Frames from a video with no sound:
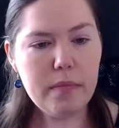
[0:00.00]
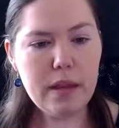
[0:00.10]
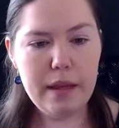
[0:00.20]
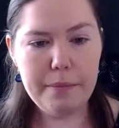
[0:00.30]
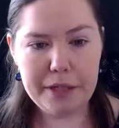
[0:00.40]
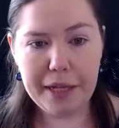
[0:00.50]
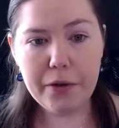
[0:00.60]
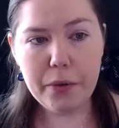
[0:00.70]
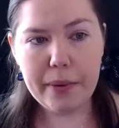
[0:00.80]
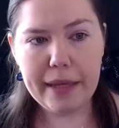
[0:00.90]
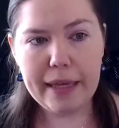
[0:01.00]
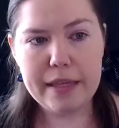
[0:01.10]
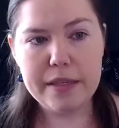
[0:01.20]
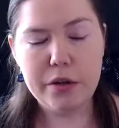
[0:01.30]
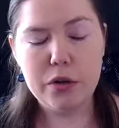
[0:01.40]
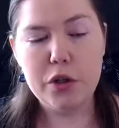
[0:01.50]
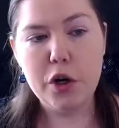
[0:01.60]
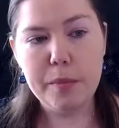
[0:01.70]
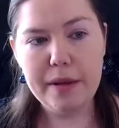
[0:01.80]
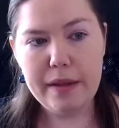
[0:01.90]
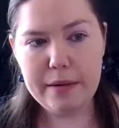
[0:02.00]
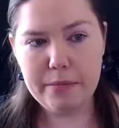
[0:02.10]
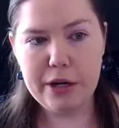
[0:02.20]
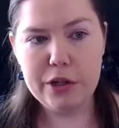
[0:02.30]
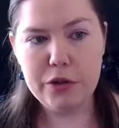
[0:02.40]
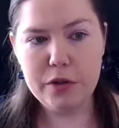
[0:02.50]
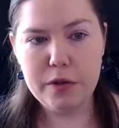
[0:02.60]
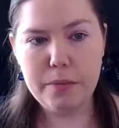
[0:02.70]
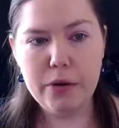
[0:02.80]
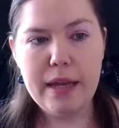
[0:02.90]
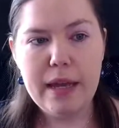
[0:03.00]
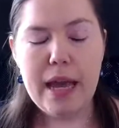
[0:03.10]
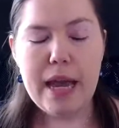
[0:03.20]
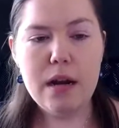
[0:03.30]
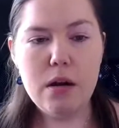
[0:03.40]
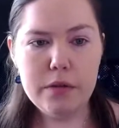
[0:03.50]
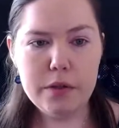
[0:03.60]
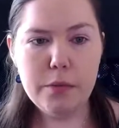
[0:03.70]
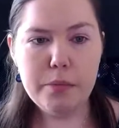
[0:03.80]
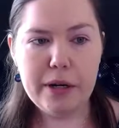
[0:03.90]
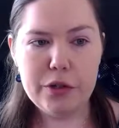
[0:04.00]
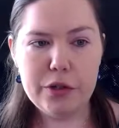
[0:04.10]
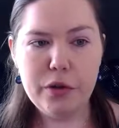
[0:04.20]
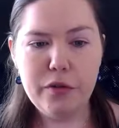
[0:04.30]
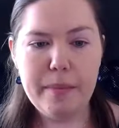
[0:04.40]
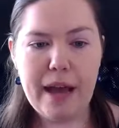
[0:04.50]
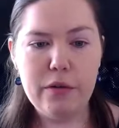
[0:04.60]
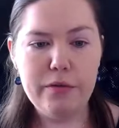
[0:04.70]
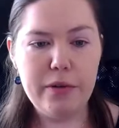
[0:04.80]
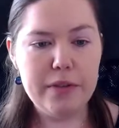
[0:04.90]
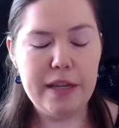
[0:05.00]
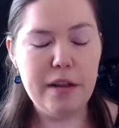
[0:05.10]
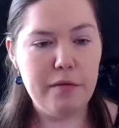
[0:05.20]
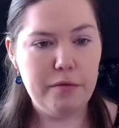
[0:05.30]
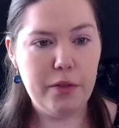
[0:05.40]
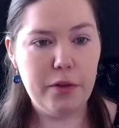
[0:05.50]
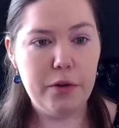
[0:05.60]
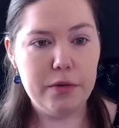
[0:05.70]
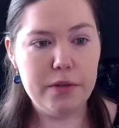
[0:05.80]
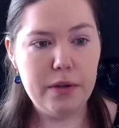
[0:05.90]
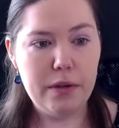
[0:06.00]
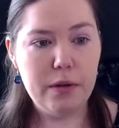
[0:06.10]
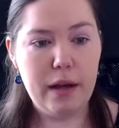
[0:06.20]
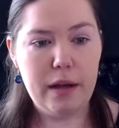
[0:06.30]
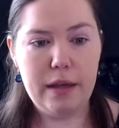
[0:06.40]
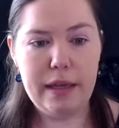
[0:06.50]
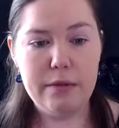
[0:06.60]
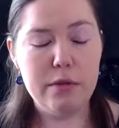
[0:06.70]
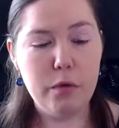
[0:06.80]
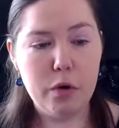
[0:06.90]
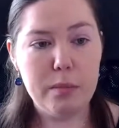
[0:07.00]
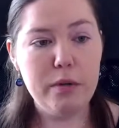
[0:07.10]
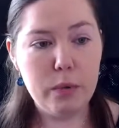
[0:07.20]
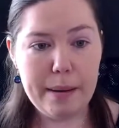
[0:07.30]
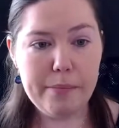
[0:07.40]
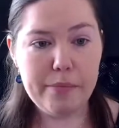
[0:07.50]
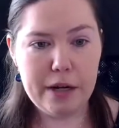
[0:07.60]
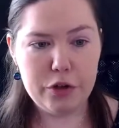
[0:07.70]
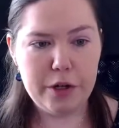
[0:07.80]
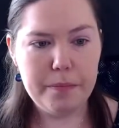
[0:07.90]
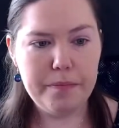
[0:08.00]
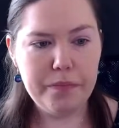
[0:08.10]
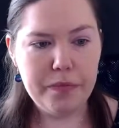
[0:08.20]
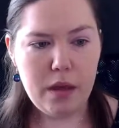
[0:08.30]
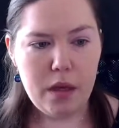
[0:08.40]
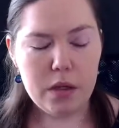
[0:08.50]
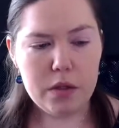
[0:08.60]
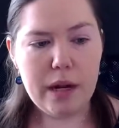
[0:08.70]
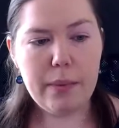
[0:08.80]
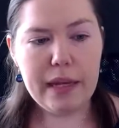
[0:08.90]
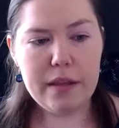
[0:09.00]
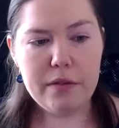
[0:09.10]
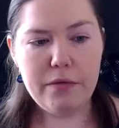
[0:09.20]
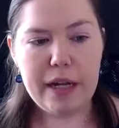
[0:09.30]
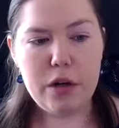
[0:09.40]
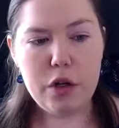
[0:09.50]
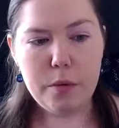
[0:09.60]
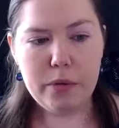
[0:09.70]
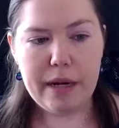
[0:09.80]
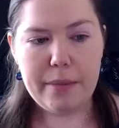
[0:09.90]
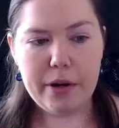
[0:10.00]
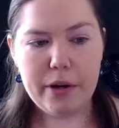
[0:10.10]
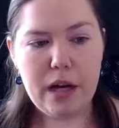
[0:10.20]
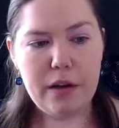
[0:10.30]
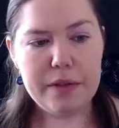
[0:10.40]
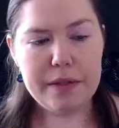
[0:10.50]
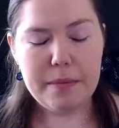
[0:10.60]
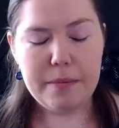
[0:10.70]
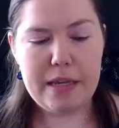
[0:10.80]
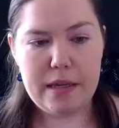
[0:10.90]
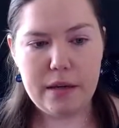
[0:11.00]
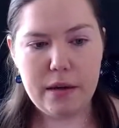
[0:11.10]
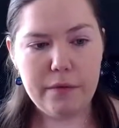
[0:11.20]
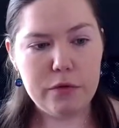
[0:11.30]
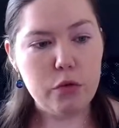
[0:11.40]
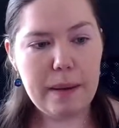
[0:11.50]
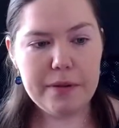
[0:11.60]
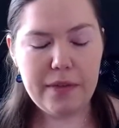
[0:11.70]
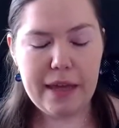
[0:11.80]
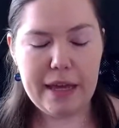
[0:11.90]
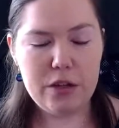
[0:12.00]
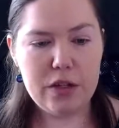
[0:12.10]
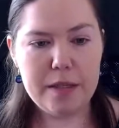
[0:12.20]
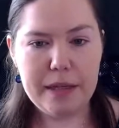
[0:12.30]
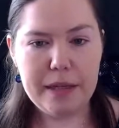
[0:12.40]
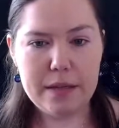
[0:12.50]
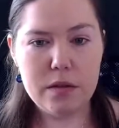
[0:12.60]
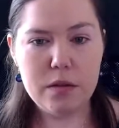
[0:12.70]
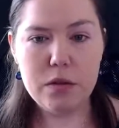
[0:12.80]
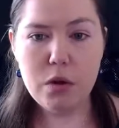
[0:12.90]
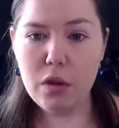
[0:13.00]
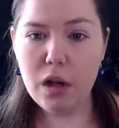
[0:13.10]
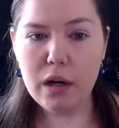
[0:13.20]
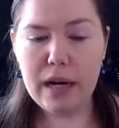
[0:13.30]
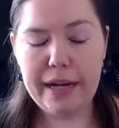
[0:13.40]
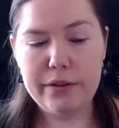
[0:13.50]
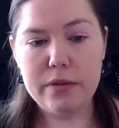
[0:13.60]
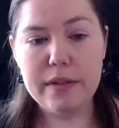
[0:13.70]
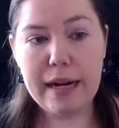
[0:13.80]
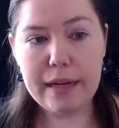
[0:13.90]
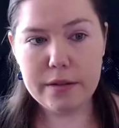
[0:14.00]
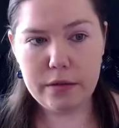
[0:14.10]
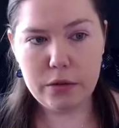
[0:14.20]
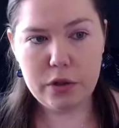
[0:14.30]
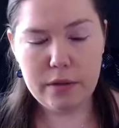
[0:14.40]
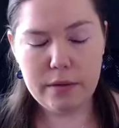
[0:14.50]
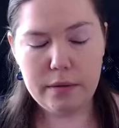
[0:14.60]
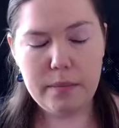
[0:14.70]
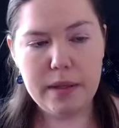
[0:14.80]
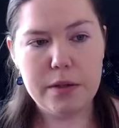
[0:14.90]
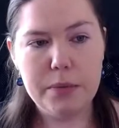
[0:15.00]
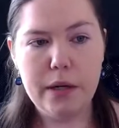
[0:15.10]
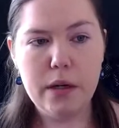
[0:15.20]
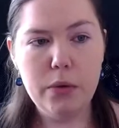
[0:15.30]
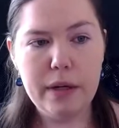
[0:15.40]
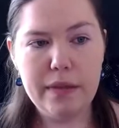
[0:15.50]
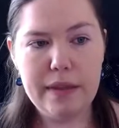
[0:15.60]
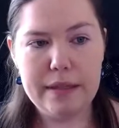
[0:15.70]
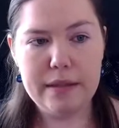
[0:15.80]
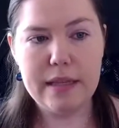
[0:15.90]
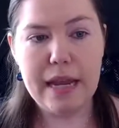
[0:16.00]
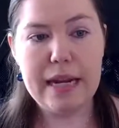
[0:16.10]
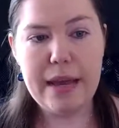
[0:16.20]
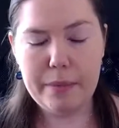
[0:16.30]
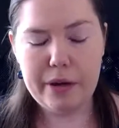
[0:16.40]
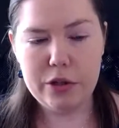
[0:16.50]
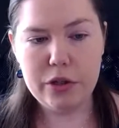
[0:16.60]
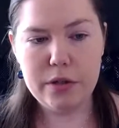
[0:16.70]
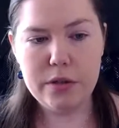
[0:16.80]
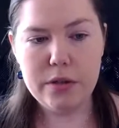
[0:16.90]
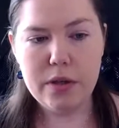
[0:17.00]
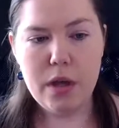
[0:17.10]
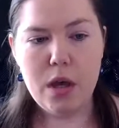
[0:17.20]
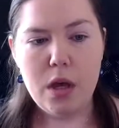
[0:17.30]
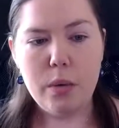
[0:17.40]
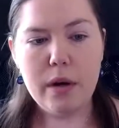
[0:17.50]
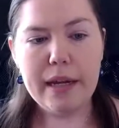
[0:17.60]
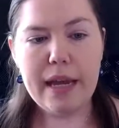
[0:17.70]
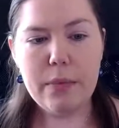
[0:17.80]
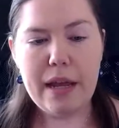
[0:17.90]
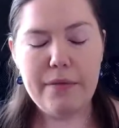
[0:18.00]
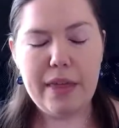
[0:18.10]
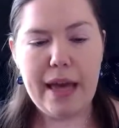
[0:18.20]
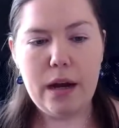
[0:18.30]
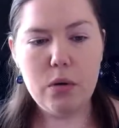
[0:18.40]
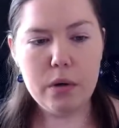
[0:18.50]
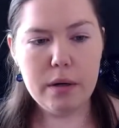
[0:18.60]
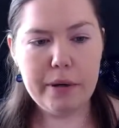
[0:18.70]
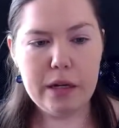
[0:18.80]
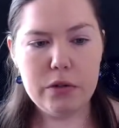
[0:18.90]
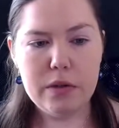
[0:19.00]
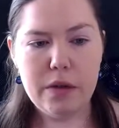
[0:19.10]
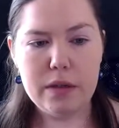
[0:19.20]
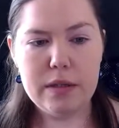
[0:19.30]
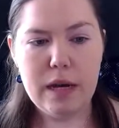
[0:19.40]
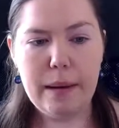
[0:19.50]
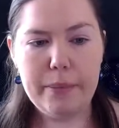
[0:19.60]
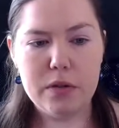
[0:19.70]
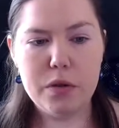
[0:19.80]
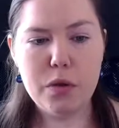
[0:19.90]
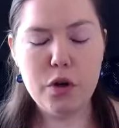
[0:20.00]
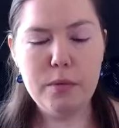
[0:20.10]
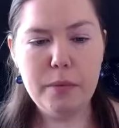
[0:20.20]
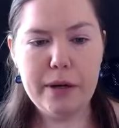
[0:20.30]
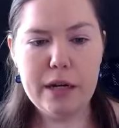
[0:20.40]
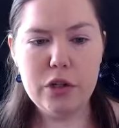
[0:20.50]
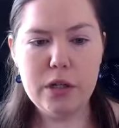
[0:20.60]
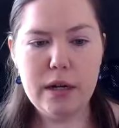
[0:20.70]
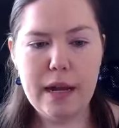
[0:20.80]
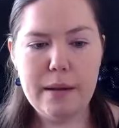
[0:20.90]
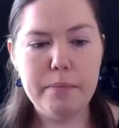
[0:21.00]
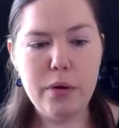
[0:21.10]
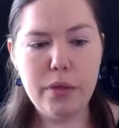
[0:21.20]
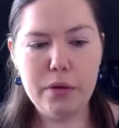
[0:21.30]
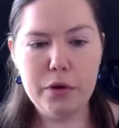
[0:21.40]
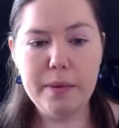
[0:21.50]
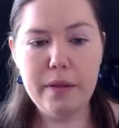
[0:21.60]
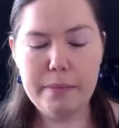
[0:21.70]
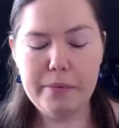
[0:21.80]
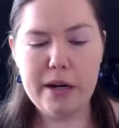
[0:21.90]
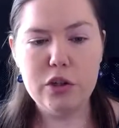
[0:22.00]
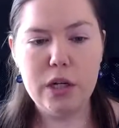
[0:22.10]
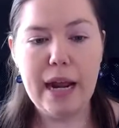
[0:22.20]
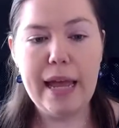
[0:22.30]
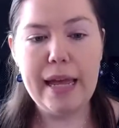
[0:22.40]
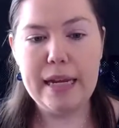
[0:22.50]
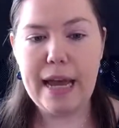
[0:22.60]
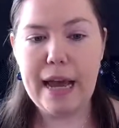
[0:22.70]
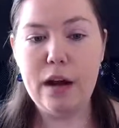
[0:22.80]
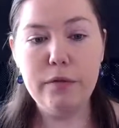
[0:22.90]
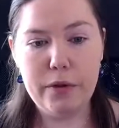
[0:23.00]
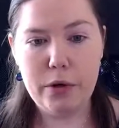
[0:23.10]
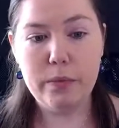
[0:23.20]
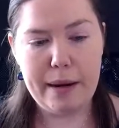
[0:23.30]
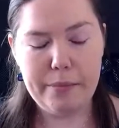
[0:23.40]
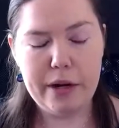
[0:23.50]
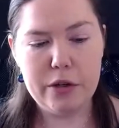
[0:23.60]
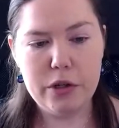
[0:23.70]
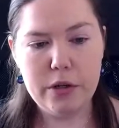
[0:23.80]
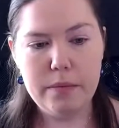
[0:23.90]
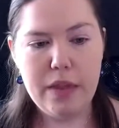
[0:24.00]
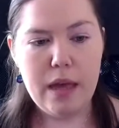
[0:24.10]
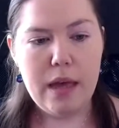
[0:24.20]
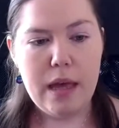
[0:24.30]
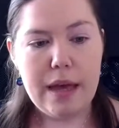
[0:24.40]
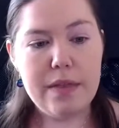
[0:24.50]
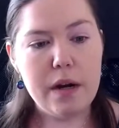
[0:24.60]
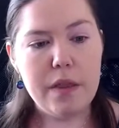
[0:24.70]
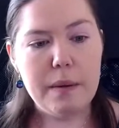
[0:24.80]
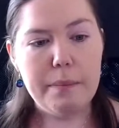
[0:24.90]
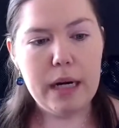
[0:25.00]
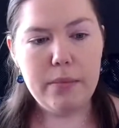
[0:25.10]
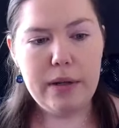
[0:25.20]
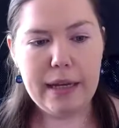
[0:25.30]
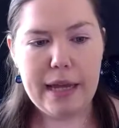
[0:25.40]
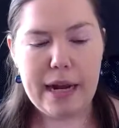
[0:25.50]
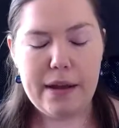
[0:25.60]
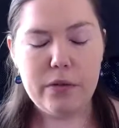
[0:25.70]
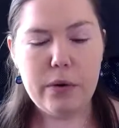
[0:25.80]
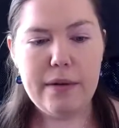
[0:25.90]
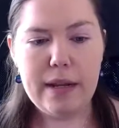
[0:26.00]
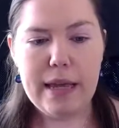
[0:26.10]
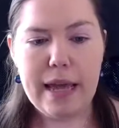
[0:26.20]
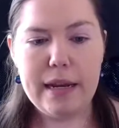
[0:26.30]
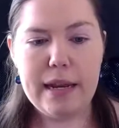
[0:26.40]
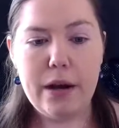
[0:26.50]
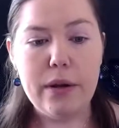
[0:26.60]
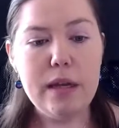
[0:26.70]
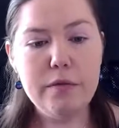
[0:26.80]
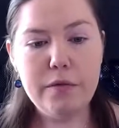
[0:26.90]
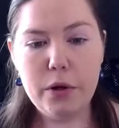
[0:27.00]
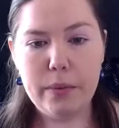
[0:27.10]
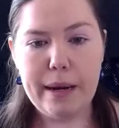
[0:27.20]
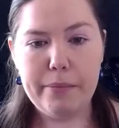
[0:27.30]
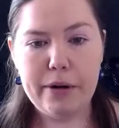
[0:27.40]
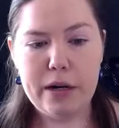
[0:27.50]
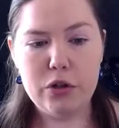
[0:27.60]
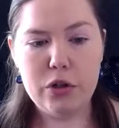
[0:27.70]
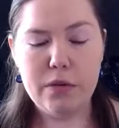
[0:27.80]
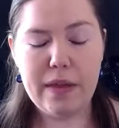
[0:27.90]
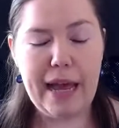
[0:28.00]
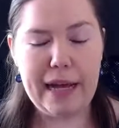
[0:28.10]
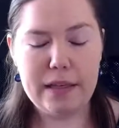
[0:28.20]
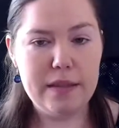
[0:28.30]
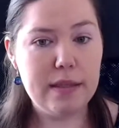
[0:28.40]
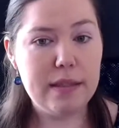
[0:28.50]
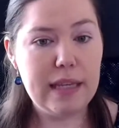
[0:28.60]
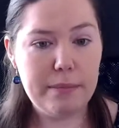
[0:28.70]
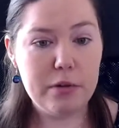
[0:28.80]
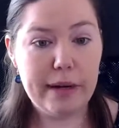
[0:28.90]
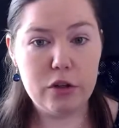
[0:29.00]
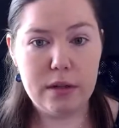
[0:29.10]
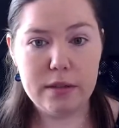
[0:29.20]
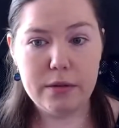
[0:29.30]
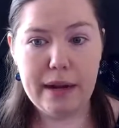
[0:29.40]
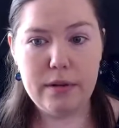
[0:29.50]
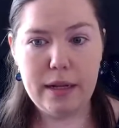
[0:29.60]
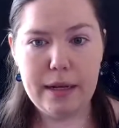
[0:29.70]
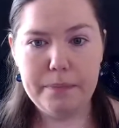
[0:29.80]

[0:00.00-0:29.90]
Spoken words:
In particular, we can consider turbulent pressure support and also pressure from outflows and inflows in the form of ram pressure. So now we can define a new parameter, alpha sub E. I've dropped the HS because this is no longer a hydrostatic solution because we are including these dynamic pressures, where again we have the outward pressures on the top, which is thermal pressure and both turbulent pressure and outflow ram pressure. And then on the bottom, we again have gravity and now inflow ram pressure that acts in the same direction as gravity.